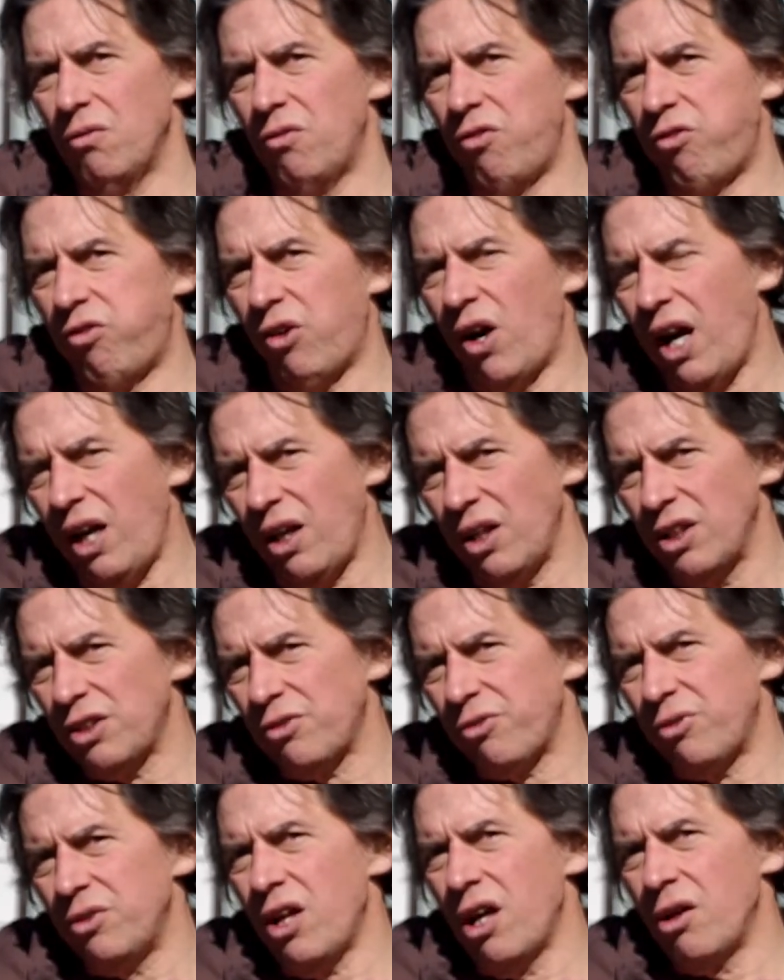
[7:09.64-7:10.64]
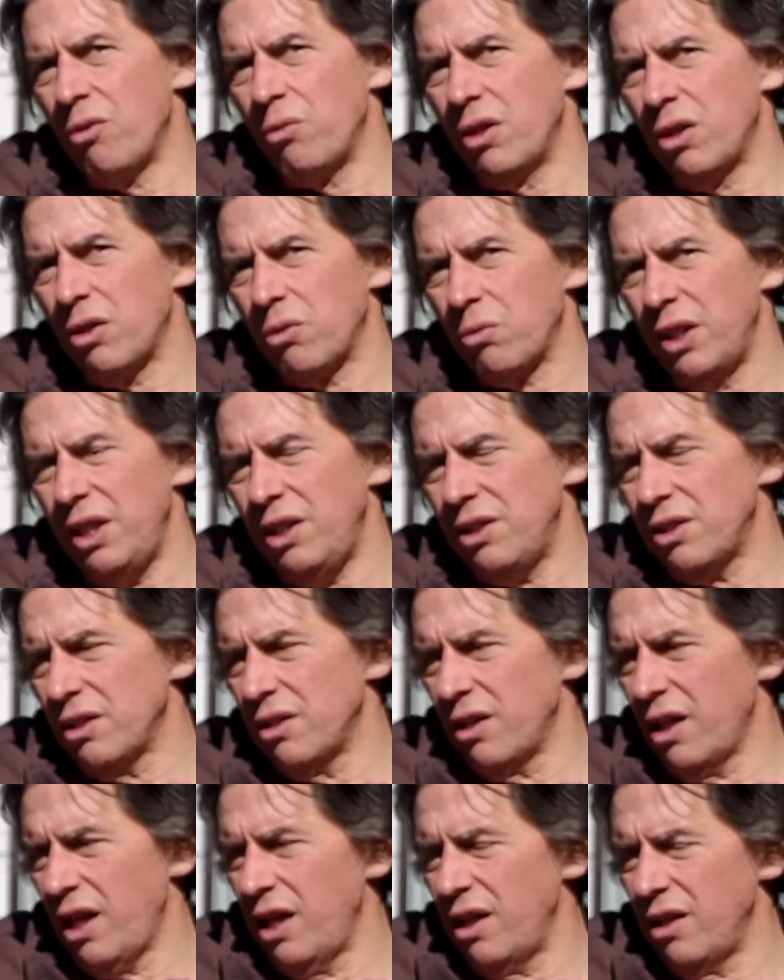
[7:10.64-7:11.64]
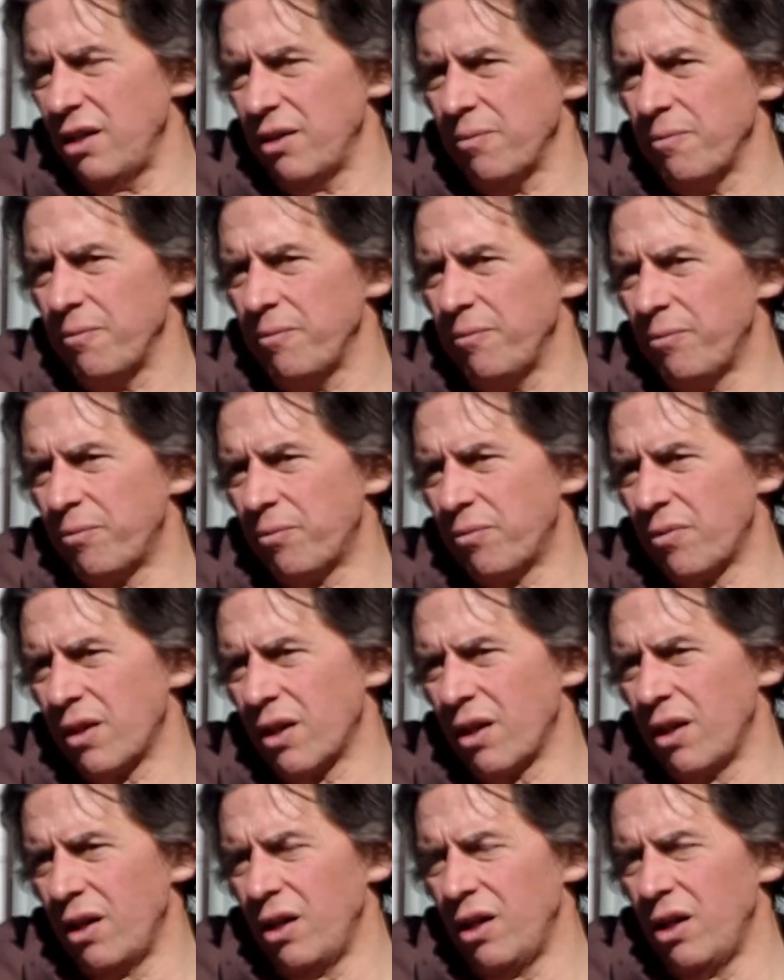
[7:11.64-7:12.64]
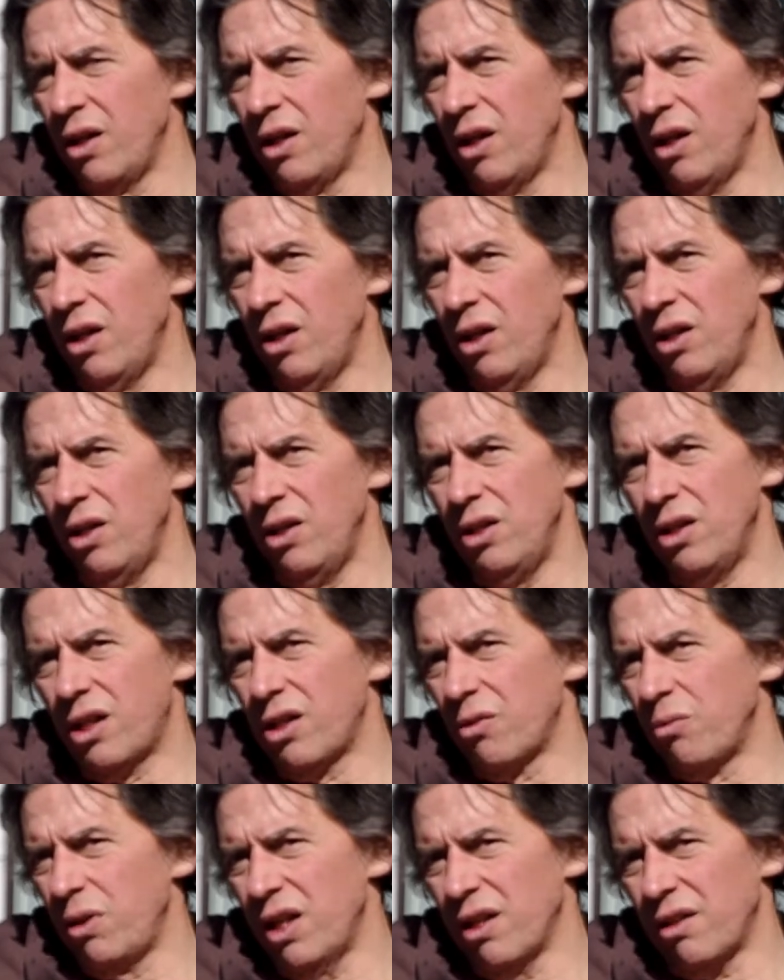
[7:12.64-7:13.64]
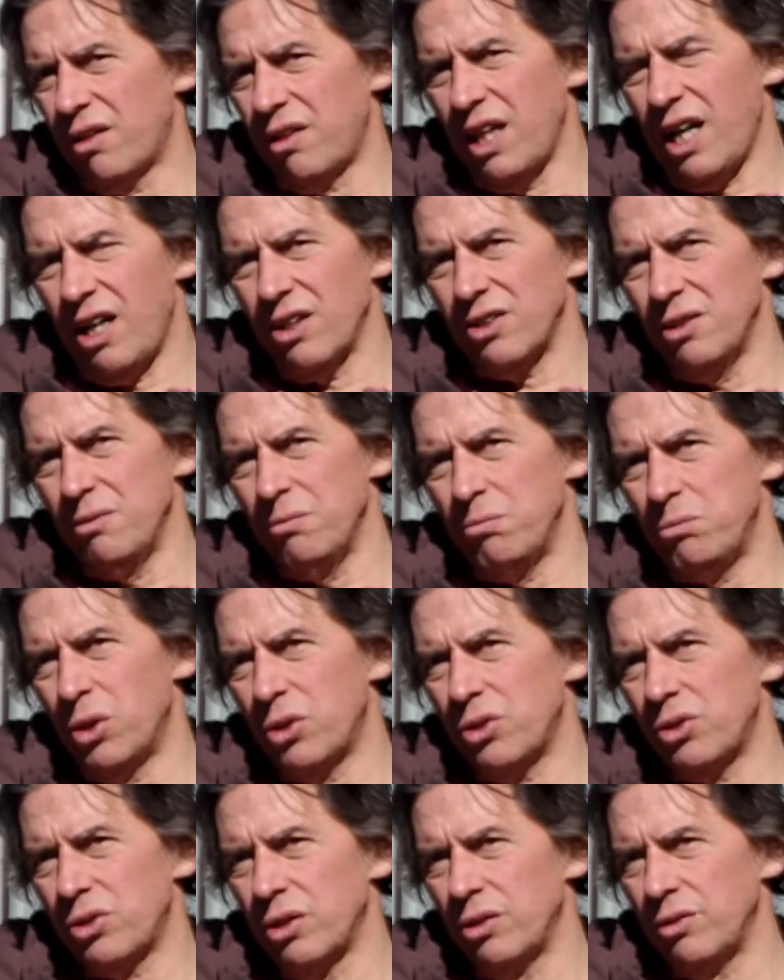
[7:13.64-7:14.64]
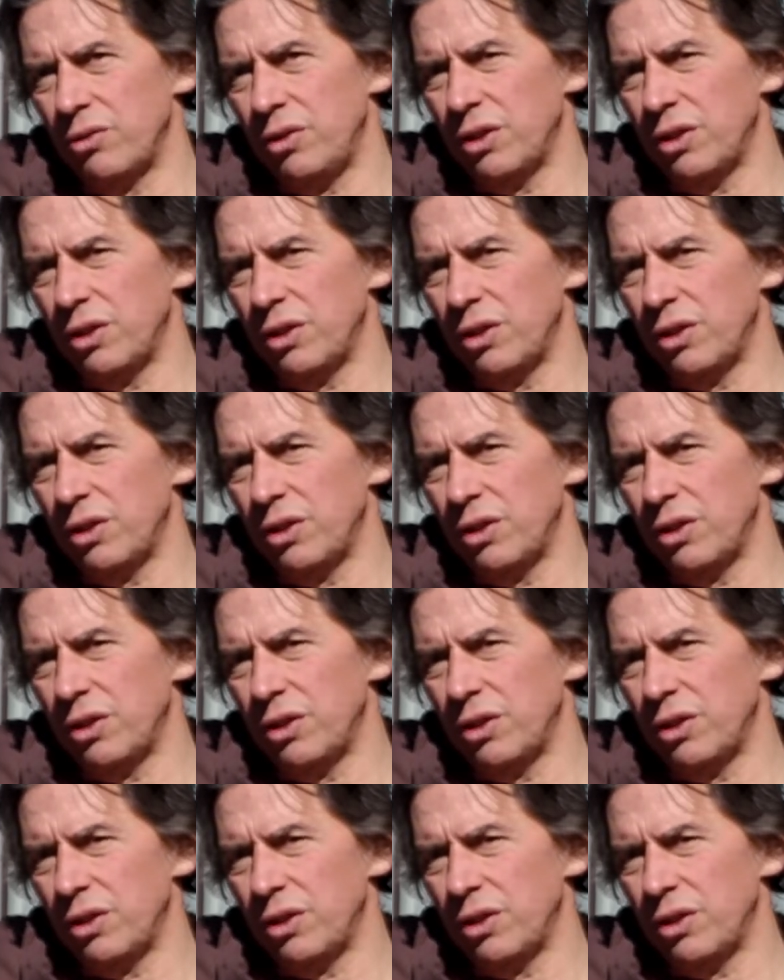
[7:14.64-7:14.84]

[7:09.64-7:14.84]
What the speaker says: violence for no real reason. And you can read 1,000 books on,